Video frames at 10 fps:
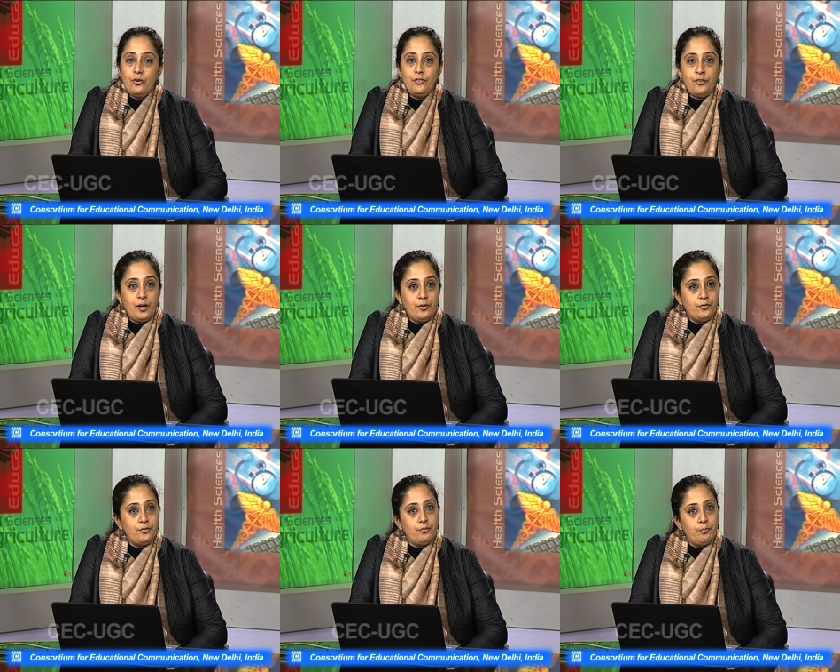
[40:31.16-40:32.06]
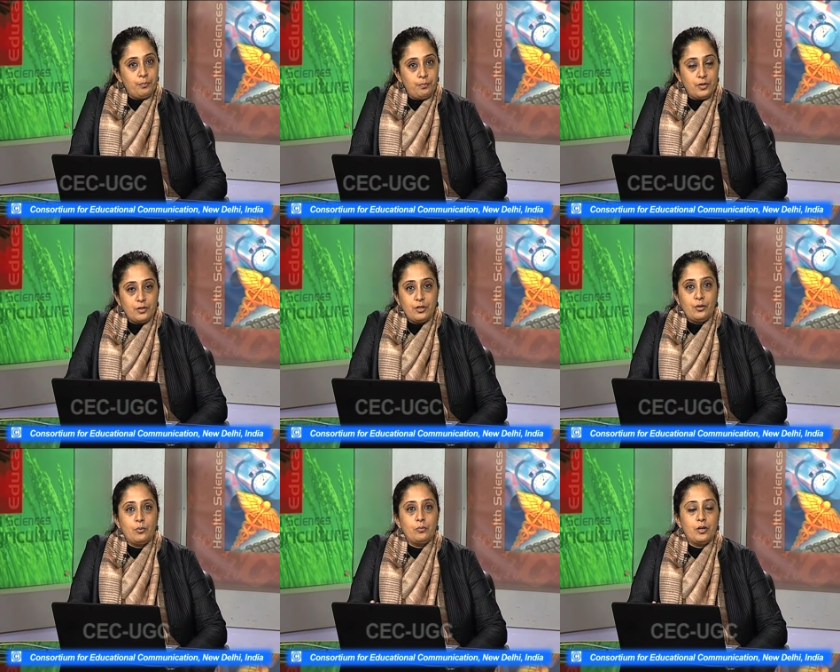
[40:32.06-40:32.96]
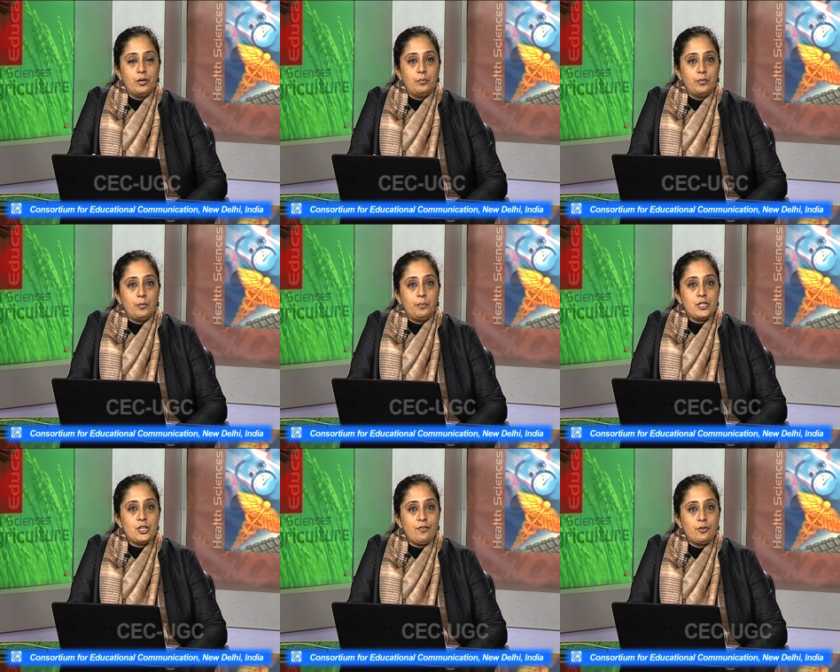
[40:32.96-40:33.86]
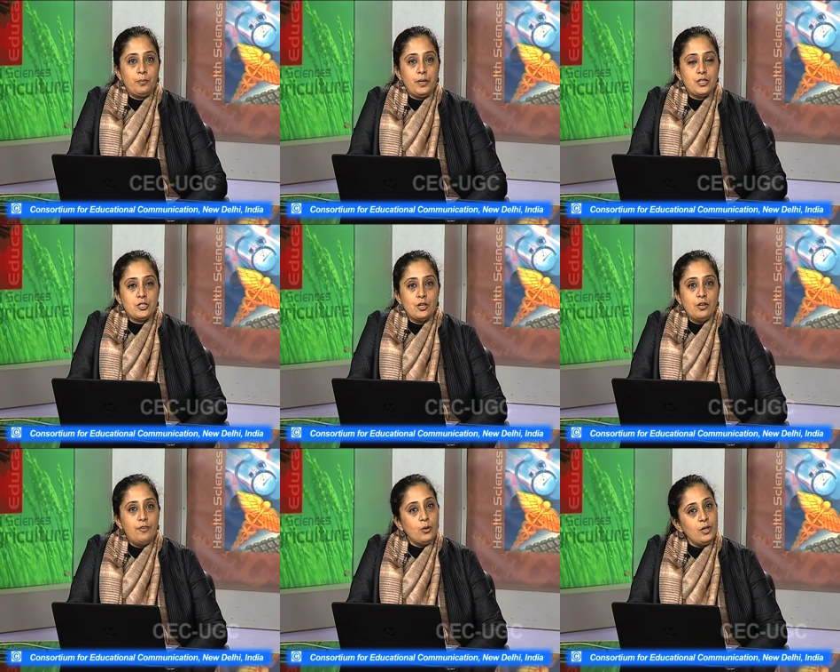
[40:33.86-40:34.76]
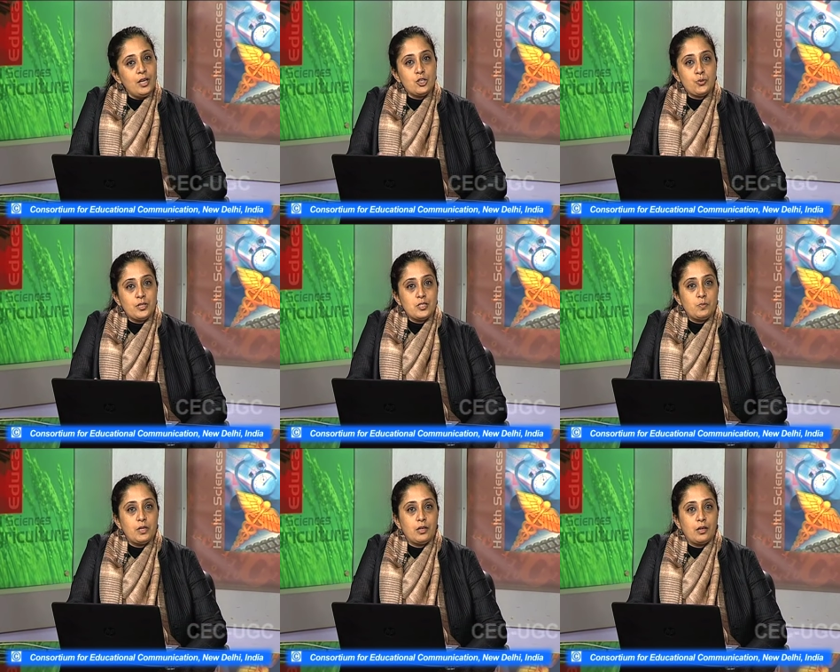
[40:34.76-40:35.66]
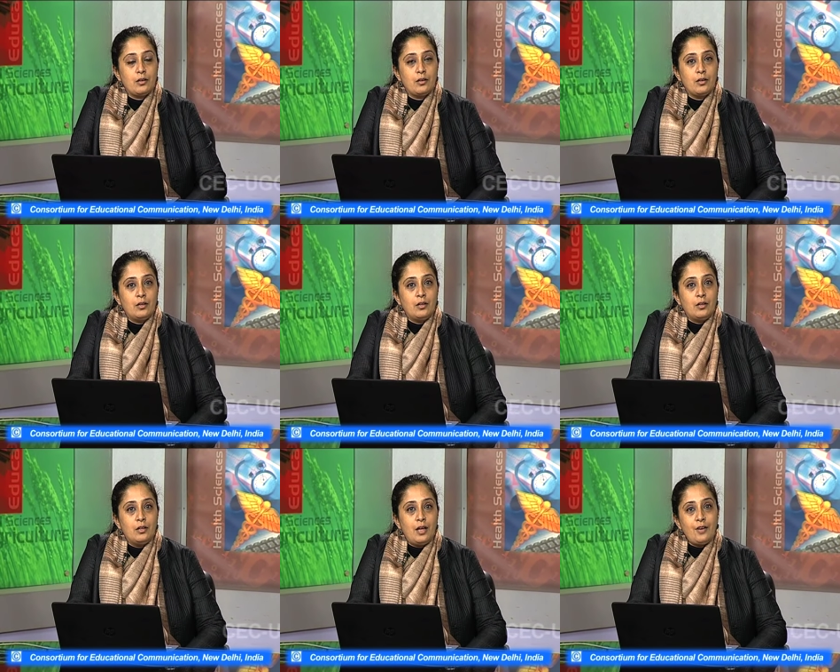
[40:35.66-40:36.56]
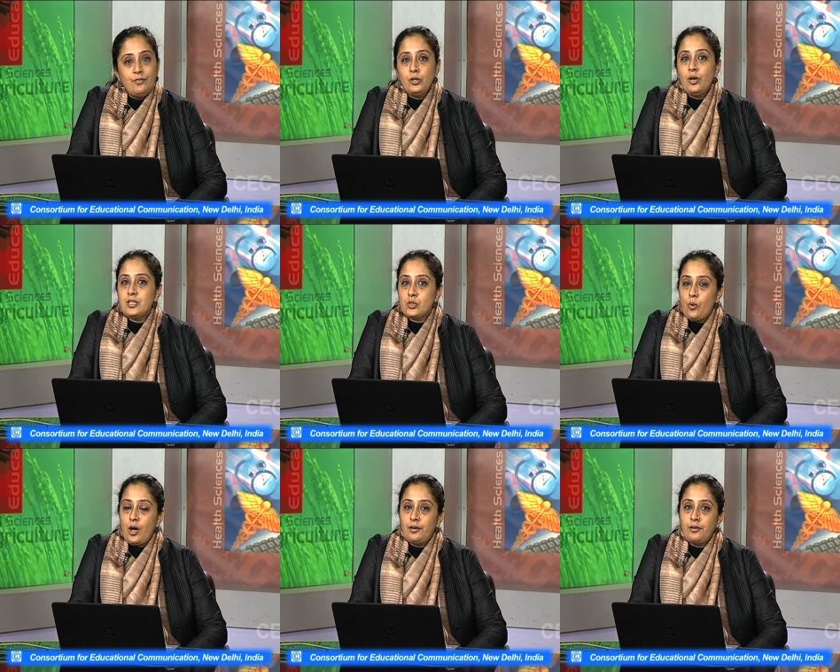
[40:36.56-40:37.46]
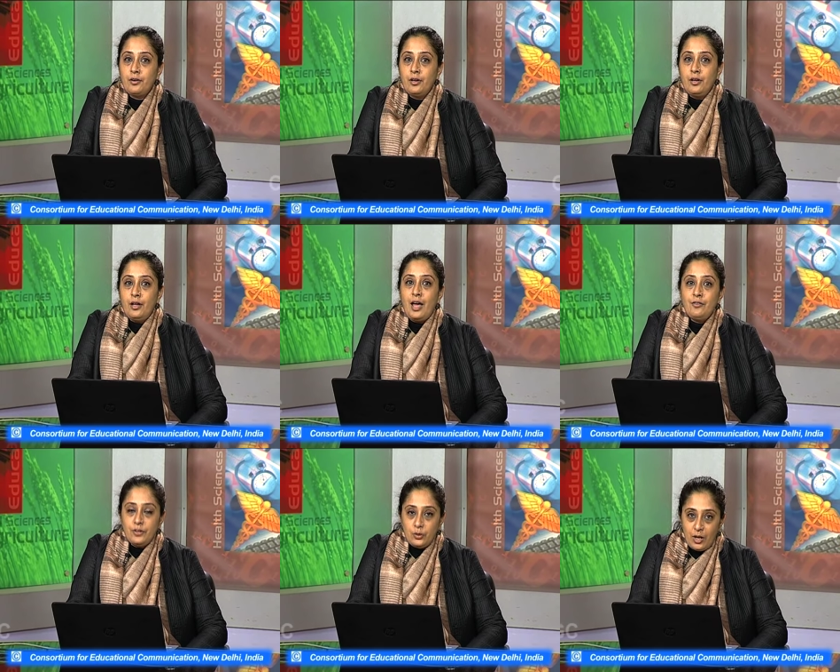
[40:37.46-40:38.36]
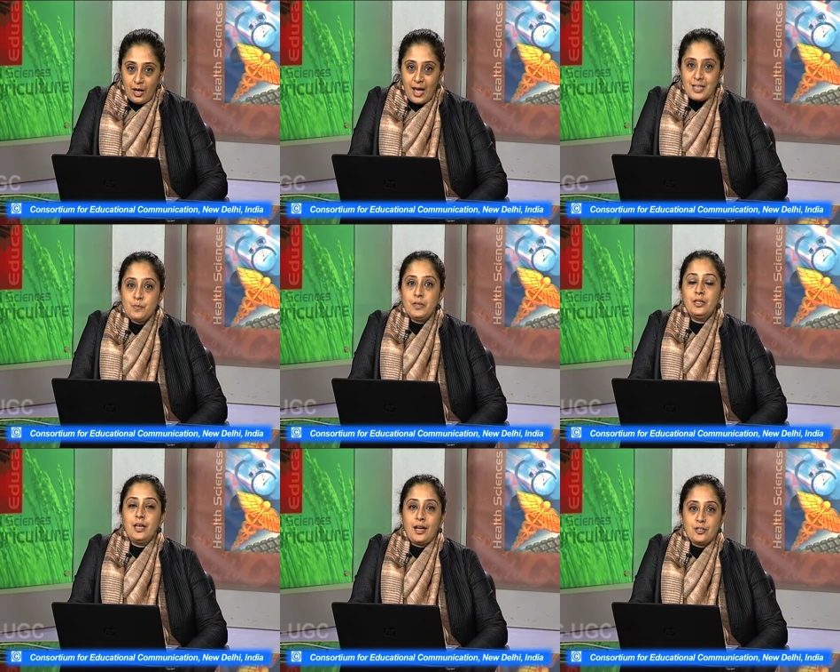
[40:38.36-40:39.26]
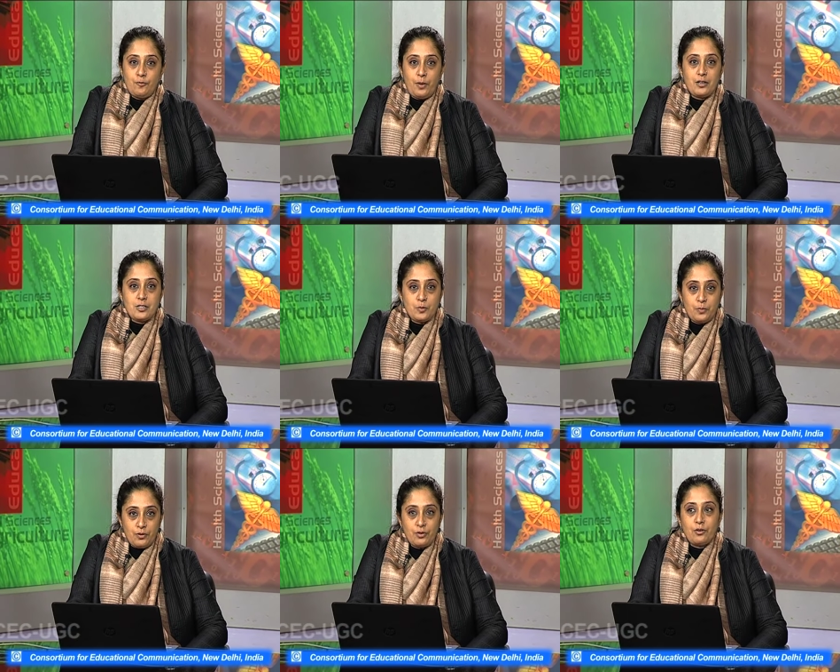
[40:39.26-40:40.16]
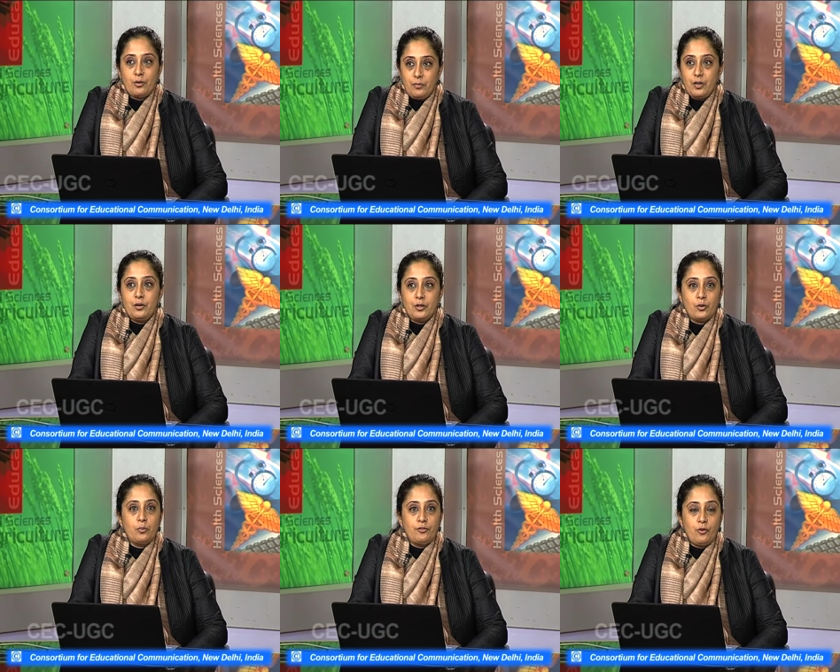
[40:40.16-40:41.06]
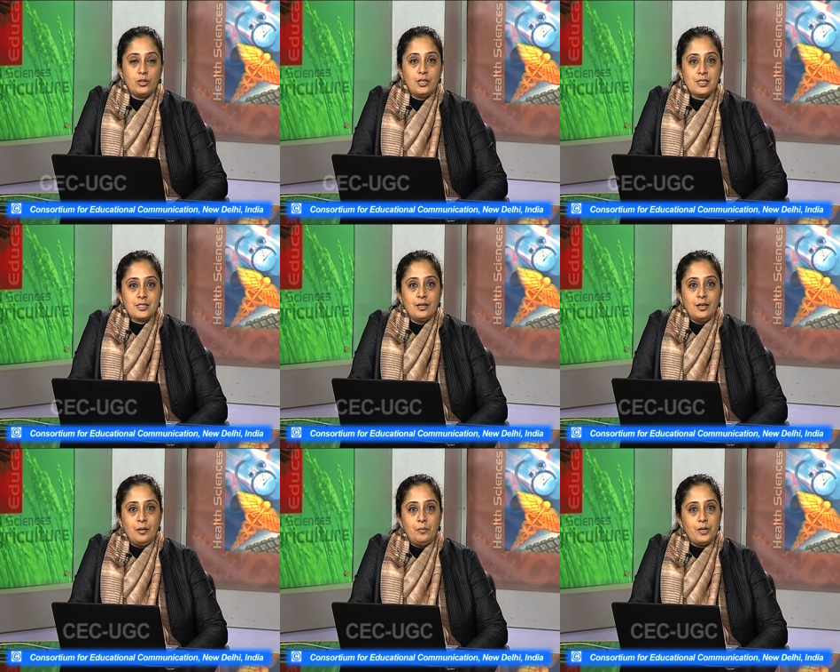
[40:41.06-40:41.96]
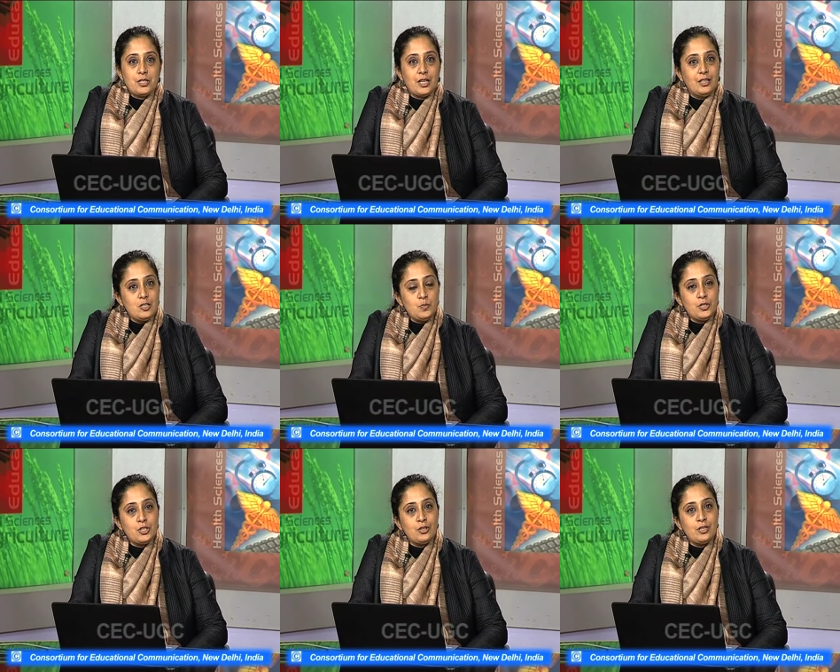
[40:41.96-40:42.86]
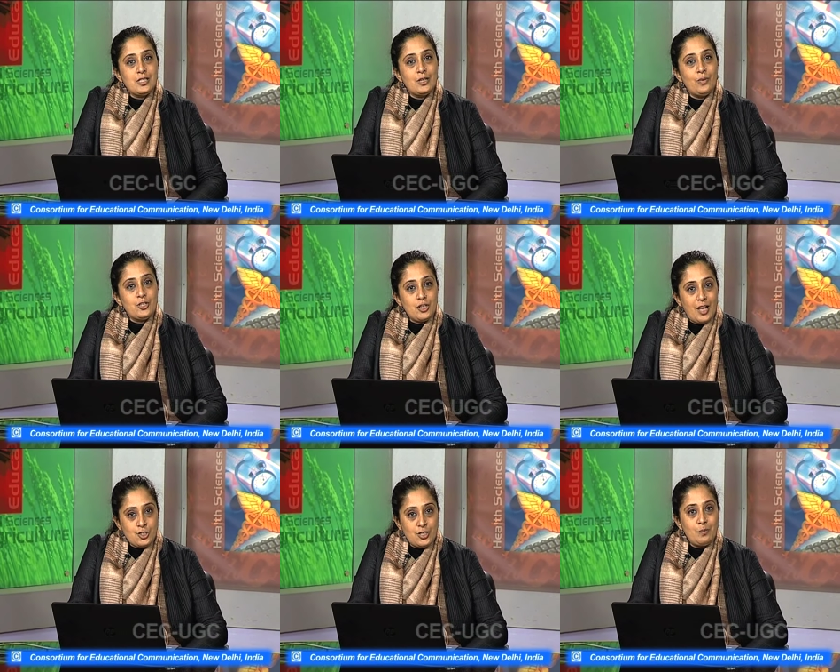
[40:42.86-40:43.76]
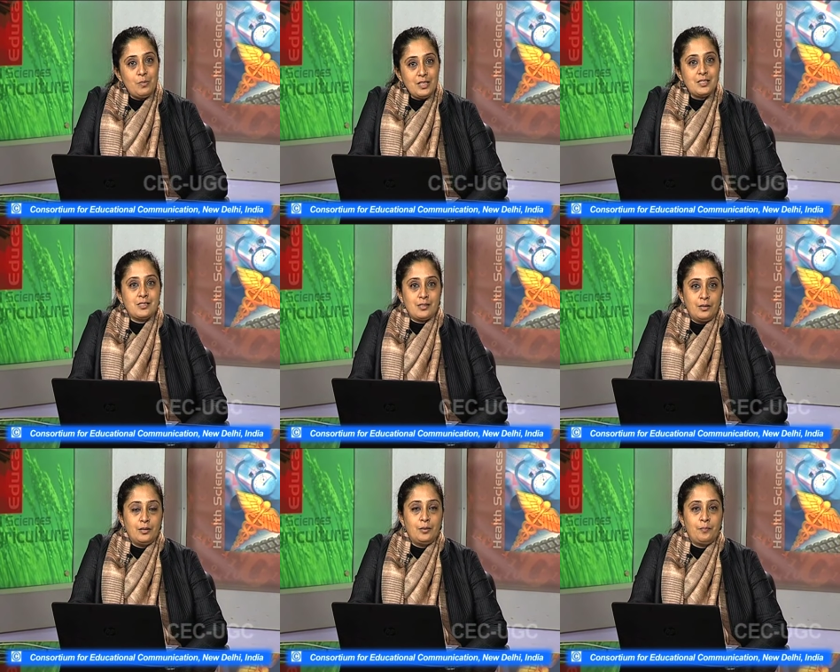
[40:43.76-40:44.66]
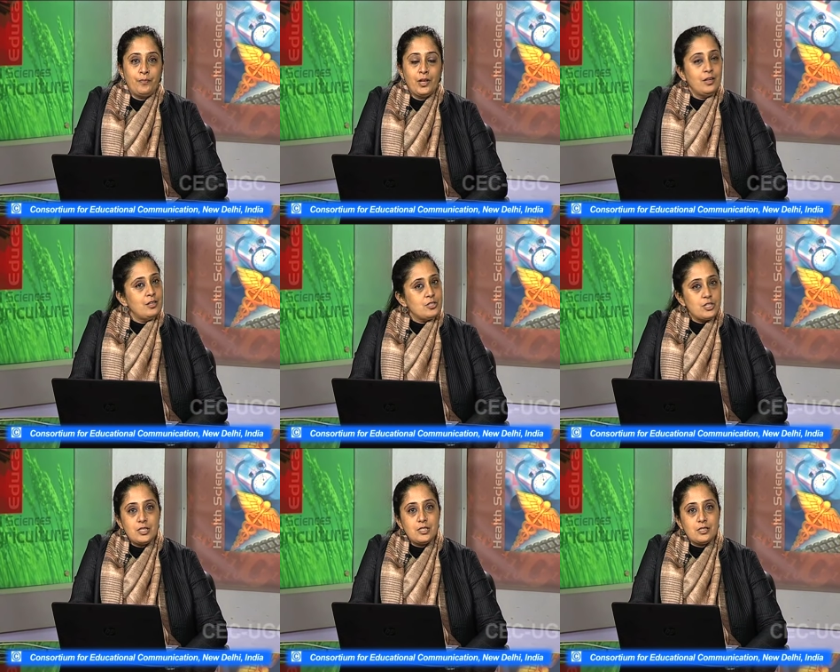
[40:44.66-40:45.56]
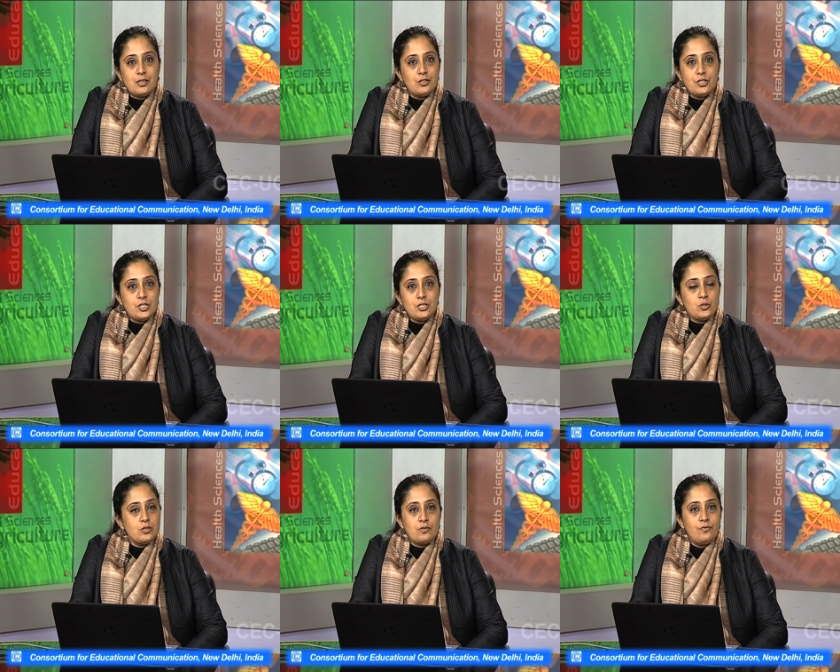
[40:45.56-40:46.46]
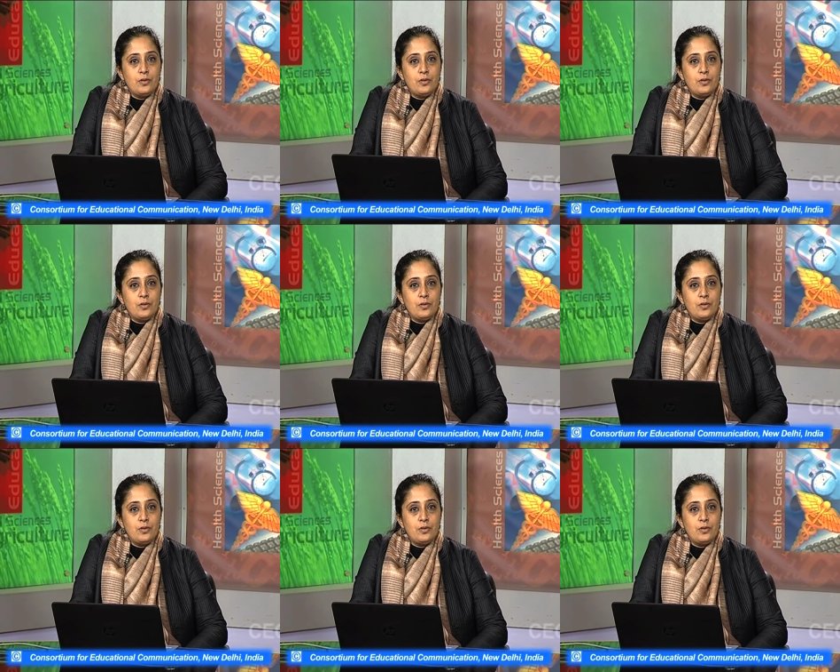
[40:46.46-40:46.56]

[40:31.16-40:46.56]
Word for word: four or five, you know, uh, you know page after page, where only Ashwin is speaking and Vidula is quiet. And Vidula has been the active participant, uh, you know, before this. But in this particular scene, when she actually meets uh, him, she's uh, she just